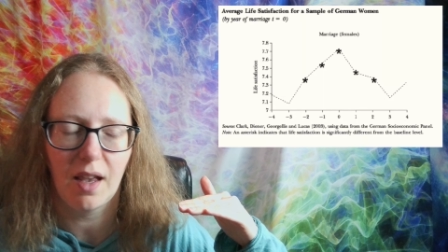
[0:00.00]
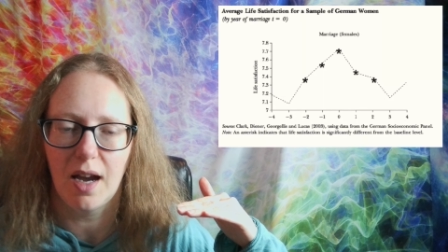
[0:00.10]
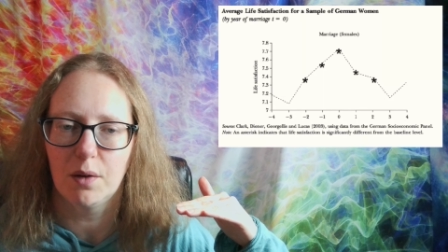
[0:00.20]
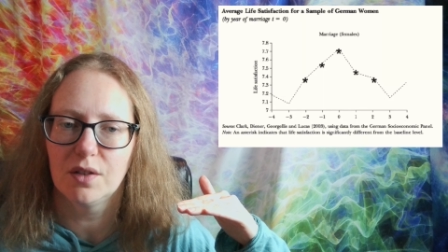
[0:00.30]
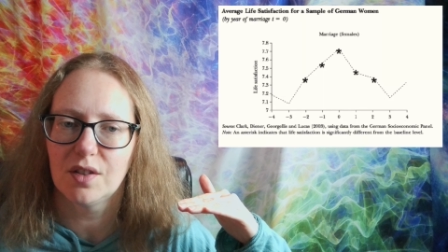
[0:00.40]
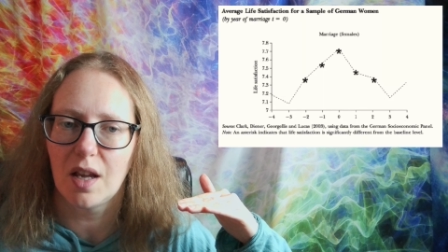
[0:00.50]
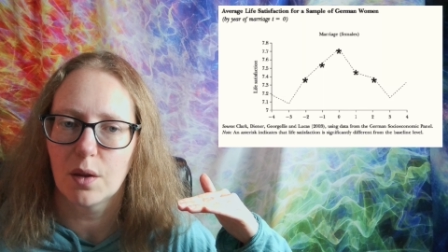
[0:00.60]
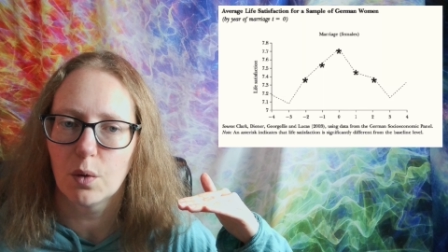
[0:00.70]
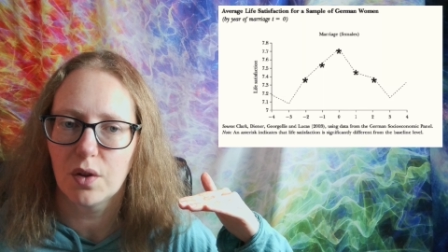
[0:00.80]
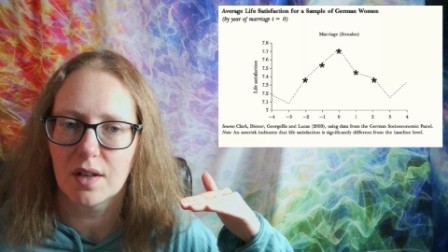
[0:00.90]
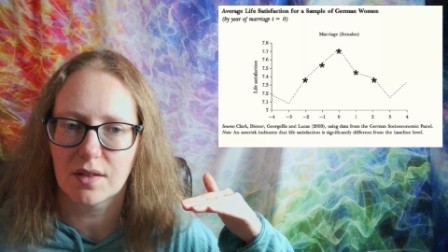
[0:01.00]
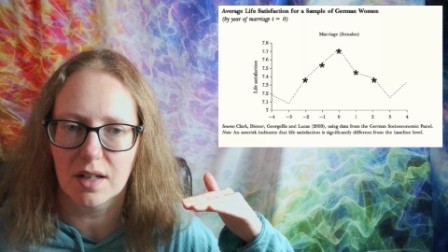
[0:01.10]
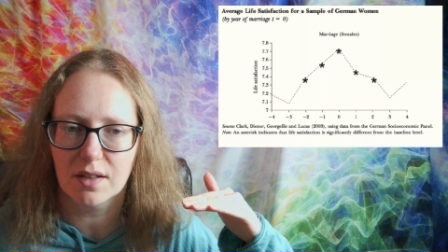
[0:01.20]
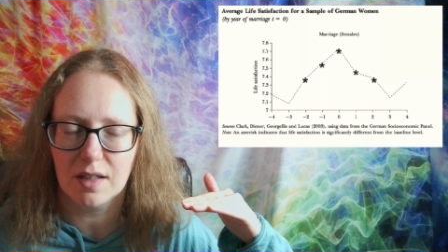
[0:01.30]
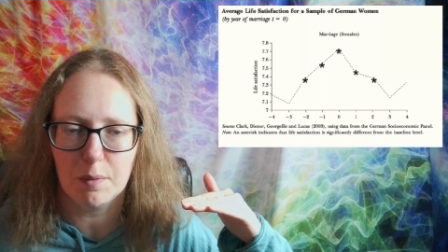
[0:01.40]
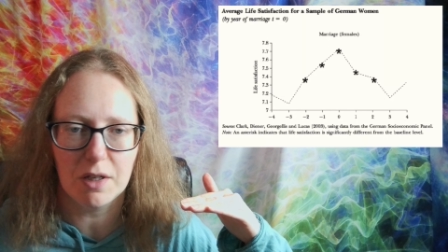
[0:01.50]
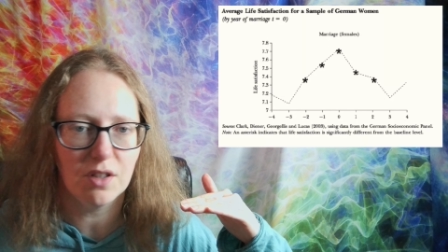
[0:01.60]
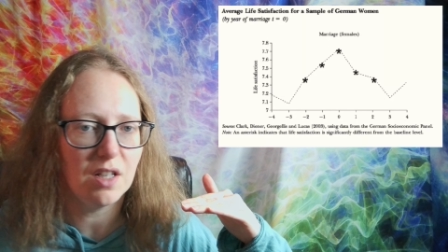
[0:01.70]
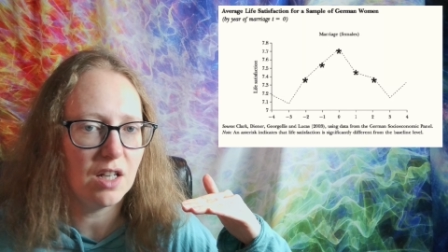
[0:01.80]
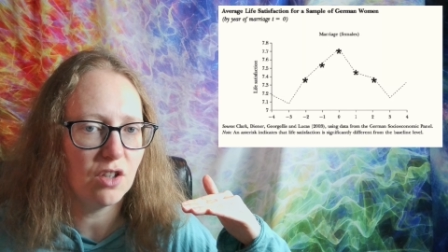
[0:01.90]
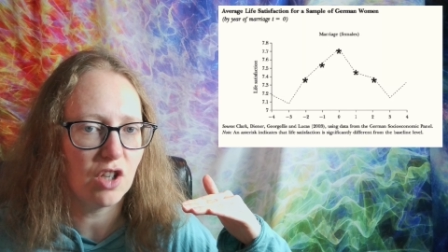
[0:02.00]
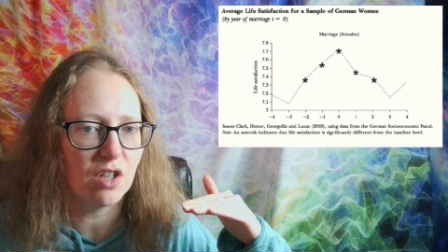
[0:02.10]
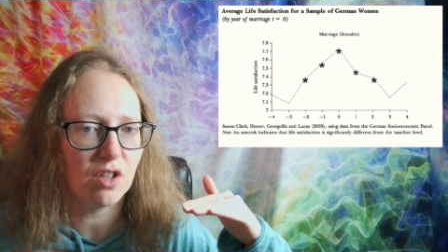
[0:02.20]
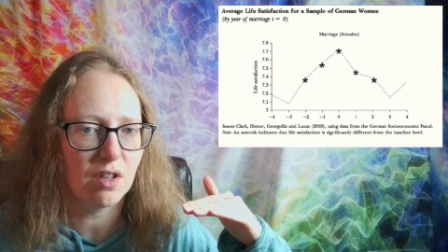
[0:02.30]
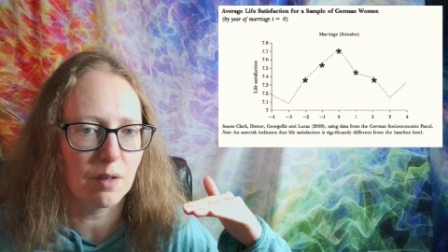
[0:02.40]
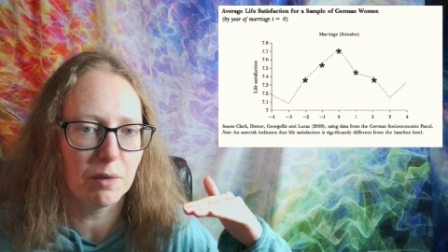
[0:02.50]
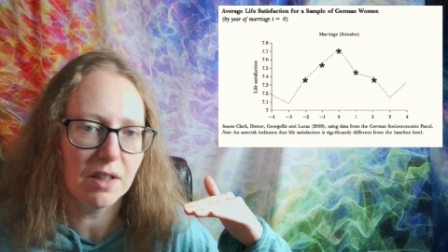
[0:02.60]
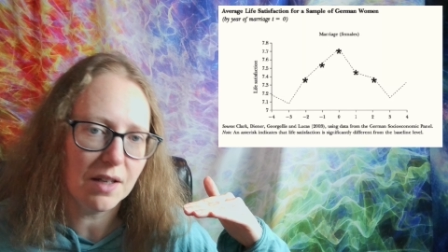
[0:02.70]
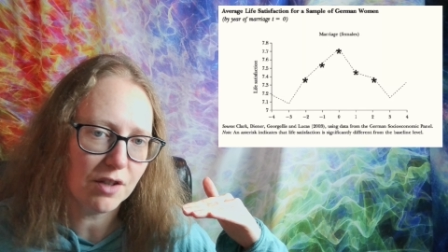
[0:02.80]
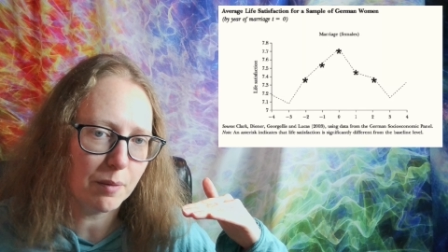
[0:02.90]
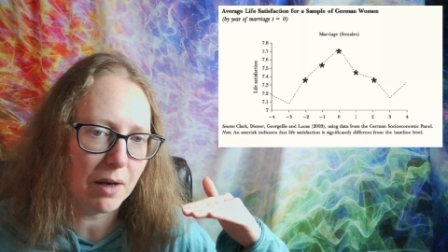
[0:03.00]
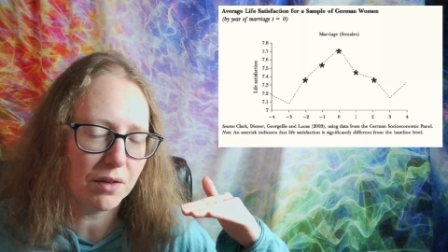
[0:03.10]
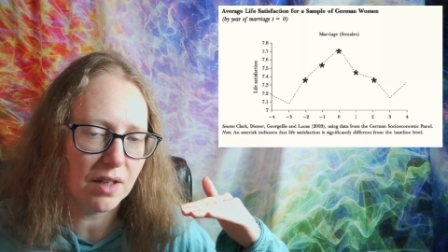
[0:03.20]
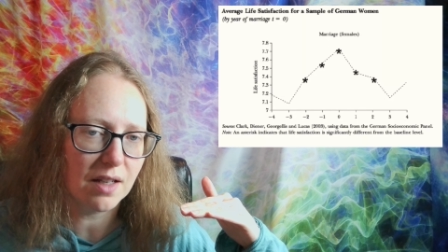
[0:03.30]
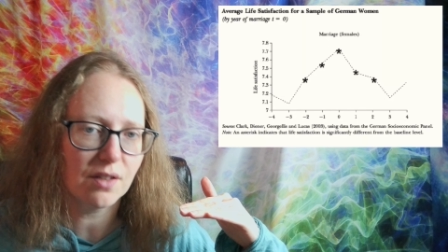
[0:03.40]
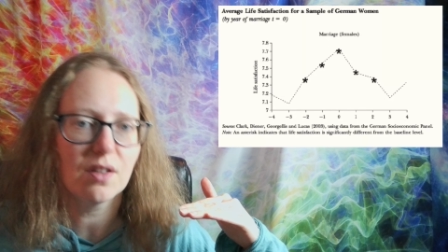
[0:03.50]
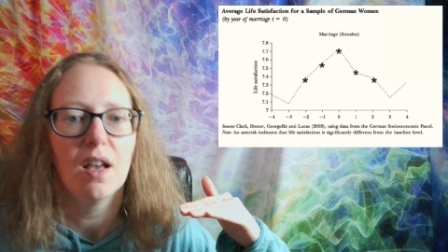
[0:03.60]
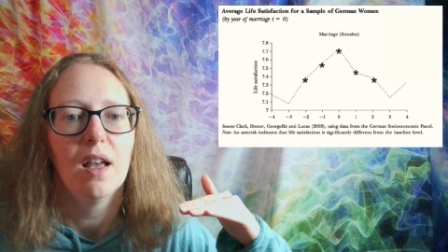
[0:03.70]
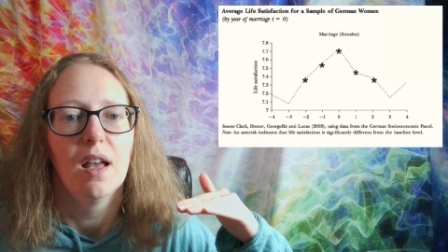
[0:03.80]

I would say through things like CBT, changing their beliefs about things.